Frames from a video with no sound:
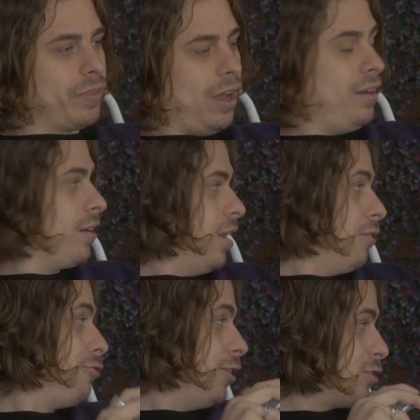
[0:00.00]
Kind
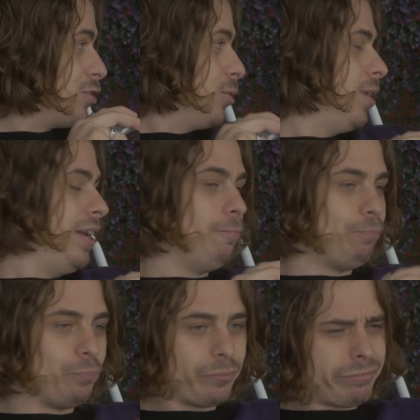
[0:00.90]
of fun story.
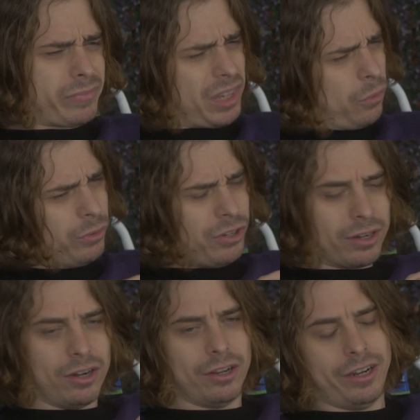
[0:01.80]
We were
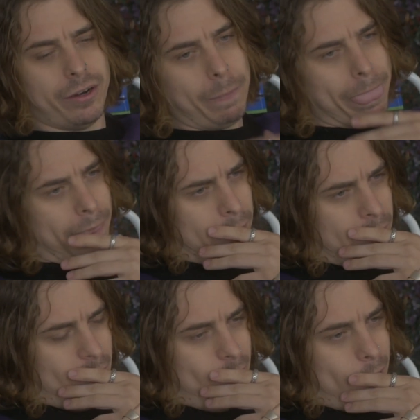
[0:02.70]
talking earlier.
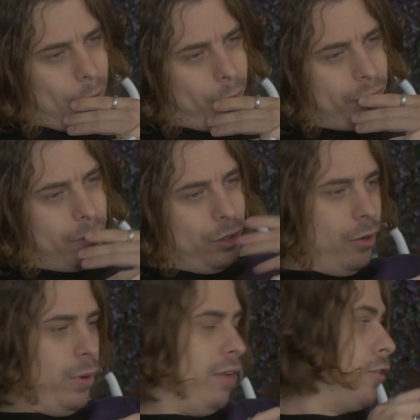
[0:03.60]

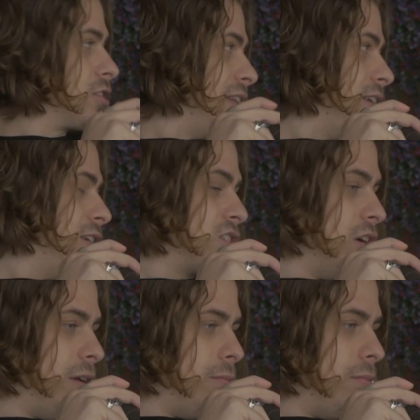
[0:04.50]
When I first got the
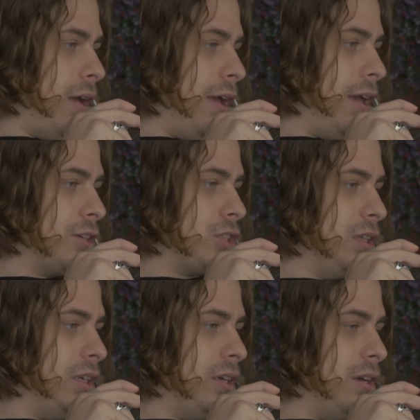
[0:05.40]
Instagram, I
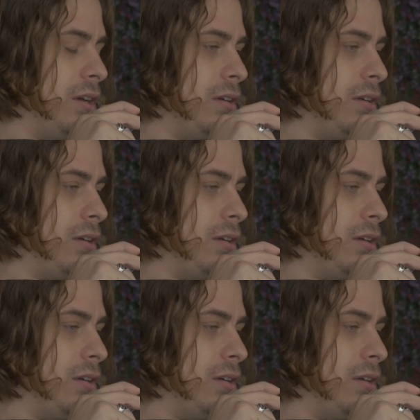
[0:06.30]
actually